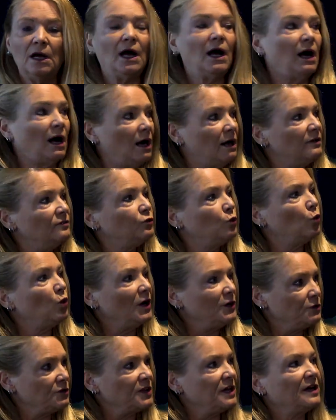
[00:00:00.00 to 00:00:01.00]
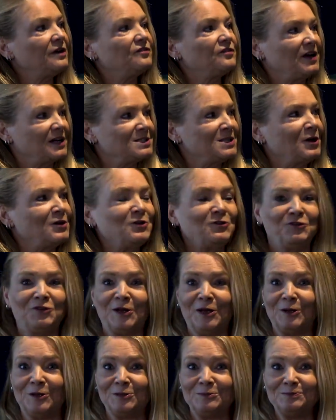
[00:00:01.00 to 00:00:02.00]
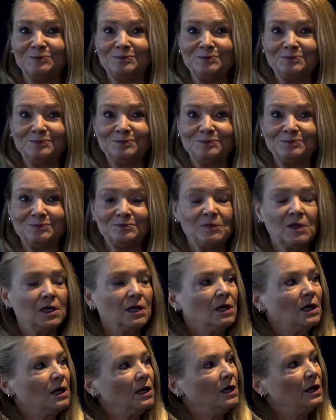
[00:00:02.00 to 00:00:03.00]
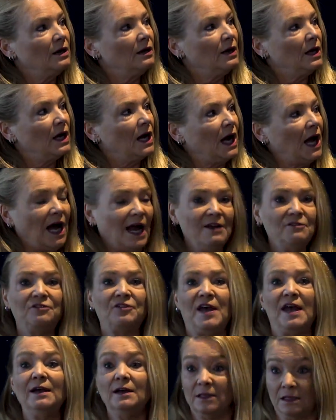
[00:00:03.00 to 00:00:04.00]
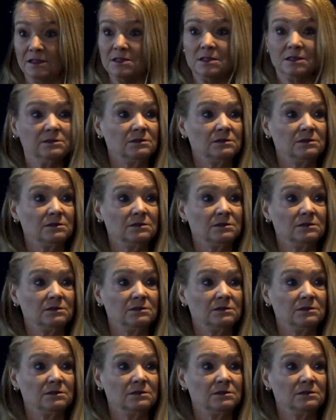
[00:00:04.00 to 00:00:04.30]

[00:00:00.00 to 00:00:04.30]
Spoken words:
of what you think affects how you feel. I failed